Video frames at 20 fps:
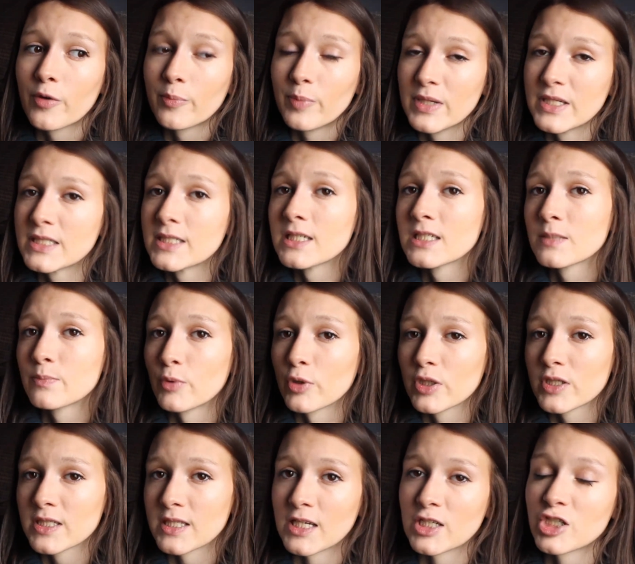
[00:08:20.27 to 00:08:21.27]
business
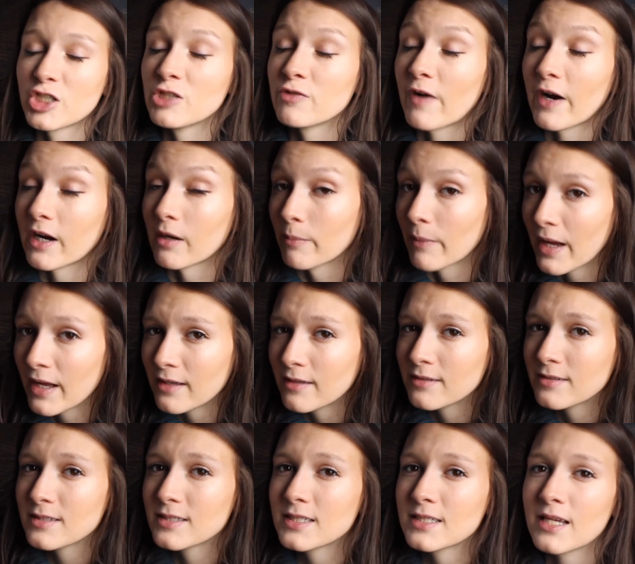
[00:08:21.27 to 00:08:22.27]
books that she
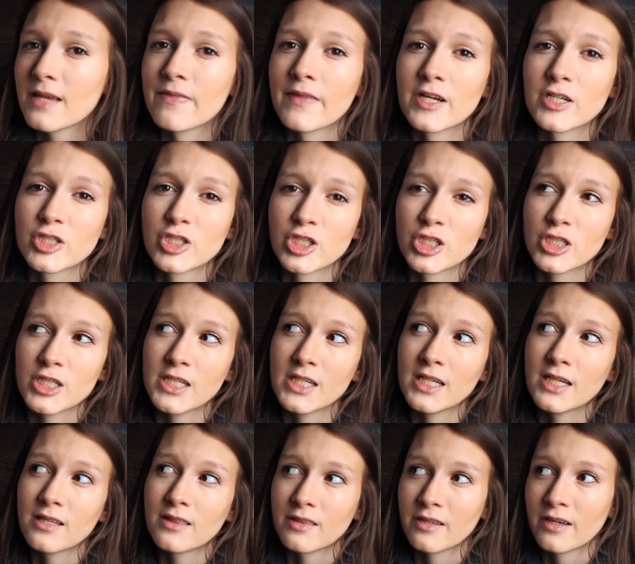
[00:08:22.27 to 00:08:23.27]
recommends and that
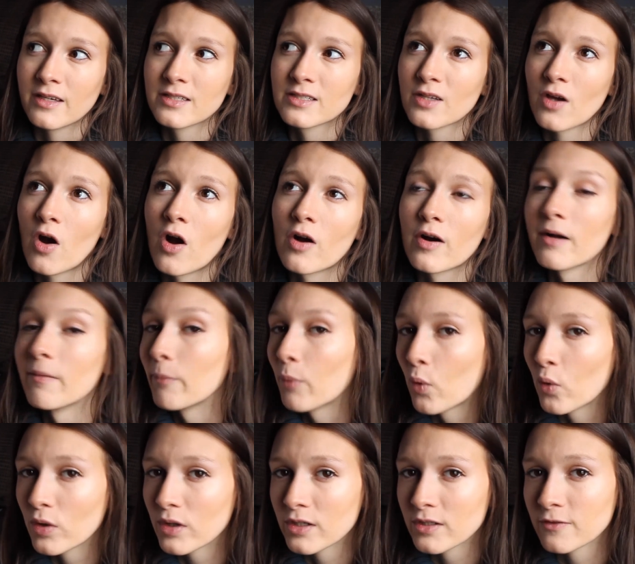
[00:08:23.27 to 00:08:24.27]
she thinks are
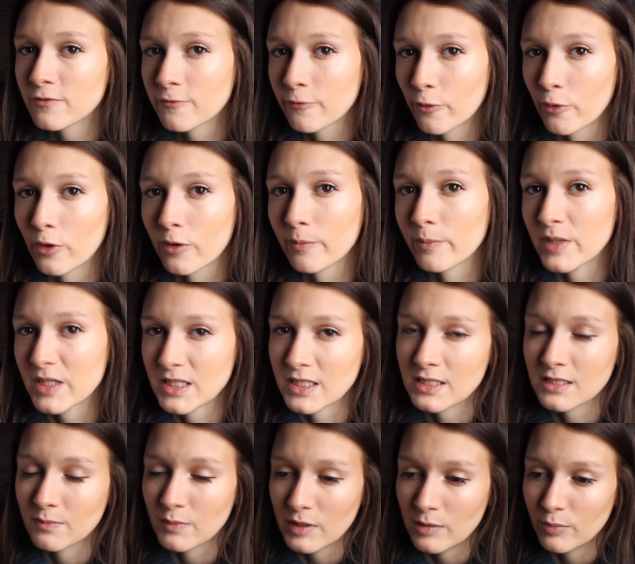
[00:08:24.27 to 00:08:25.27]
important for
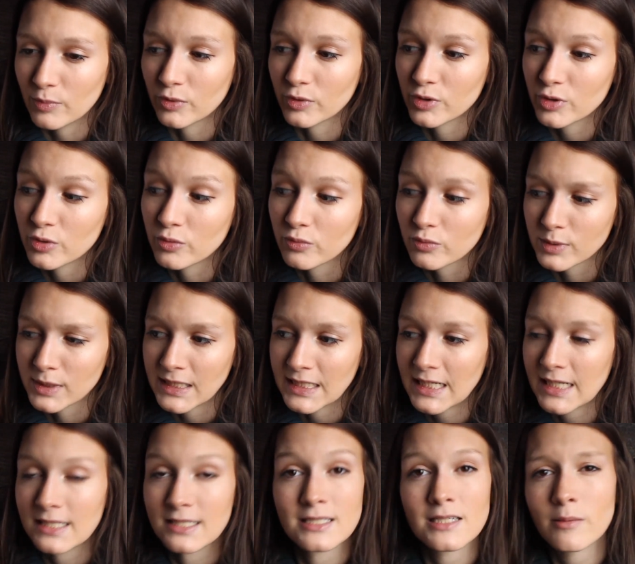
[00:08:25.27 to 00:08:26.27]
business people to read,
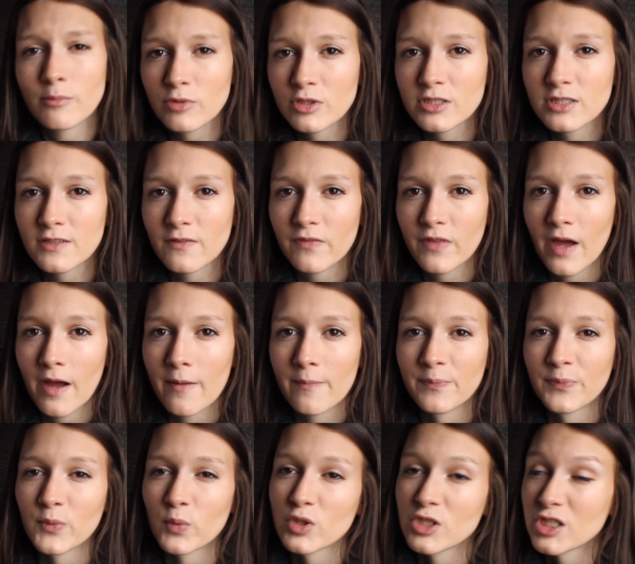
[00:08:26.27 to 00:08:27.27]
and summaries of
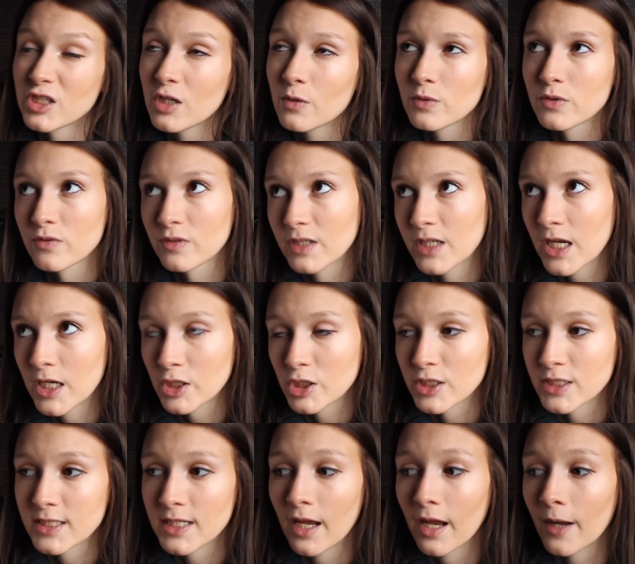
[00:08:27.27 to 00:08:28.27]
them, which I thought was really
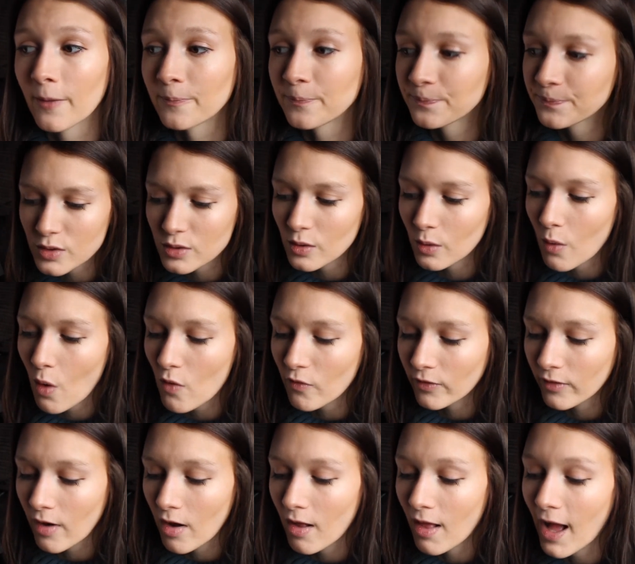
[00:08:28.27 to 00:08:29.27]
interesting. So
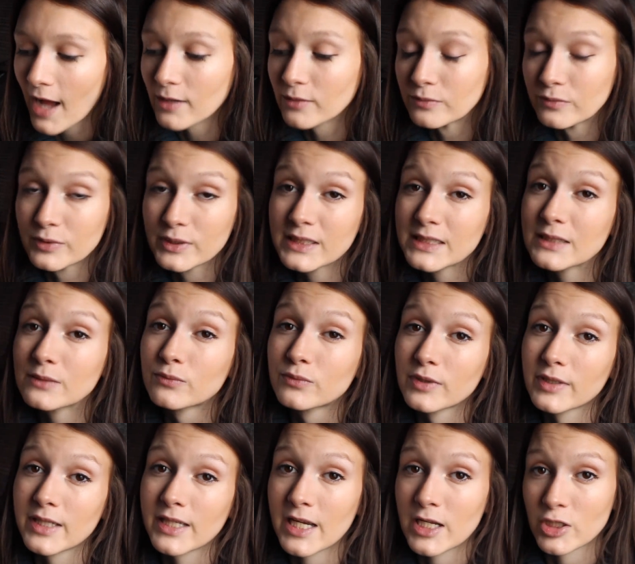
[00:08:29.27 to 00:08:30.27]
overall, I
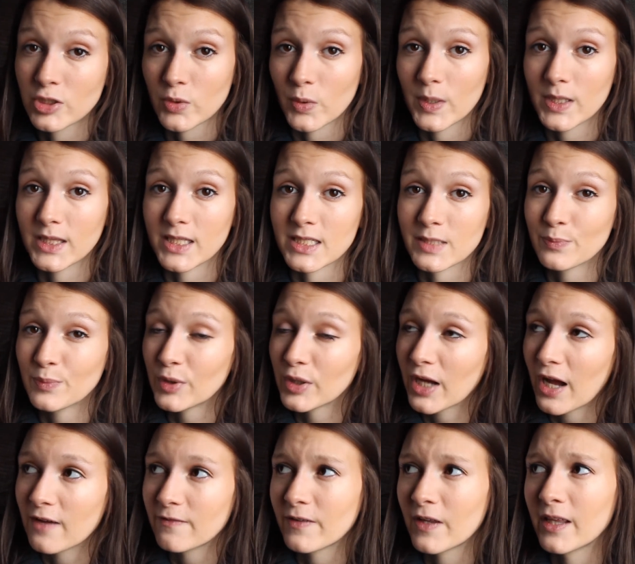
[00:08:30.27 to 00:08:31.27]
really enjoyed this book.
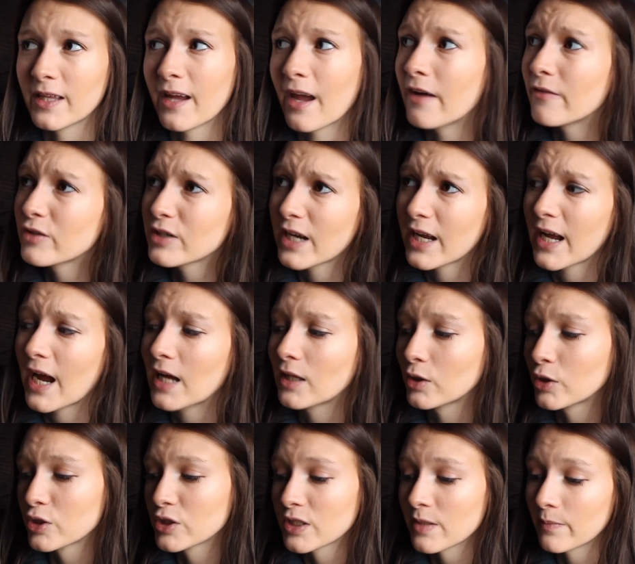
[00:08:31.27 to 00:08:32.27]
I felt like every day I
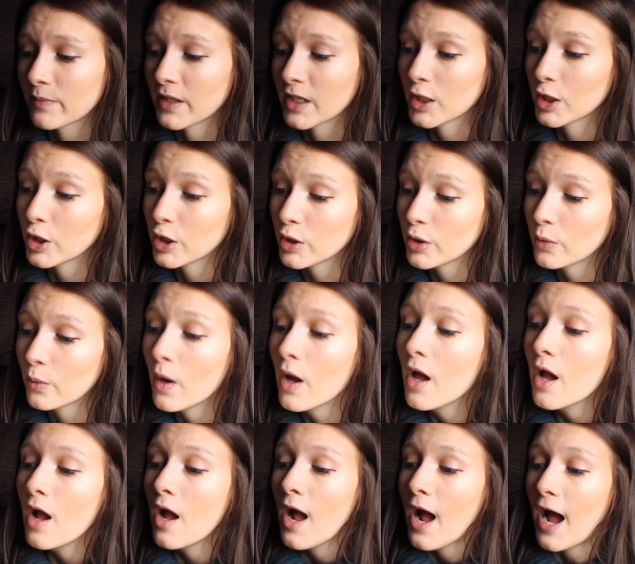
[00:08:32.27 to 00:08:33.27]
learned something new.
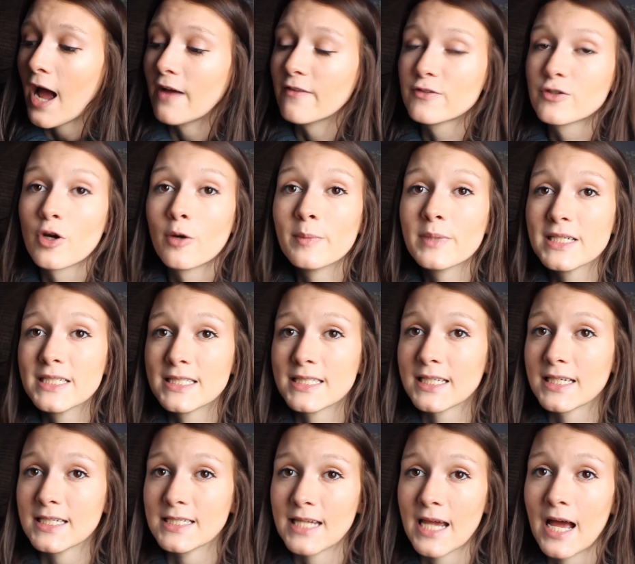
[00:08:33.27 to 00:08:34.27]
I have so many
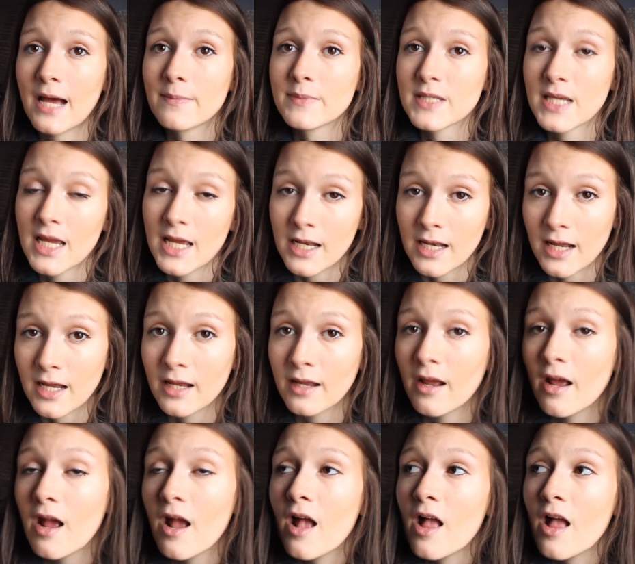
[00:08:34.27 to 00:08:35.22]
sticky tabs in it.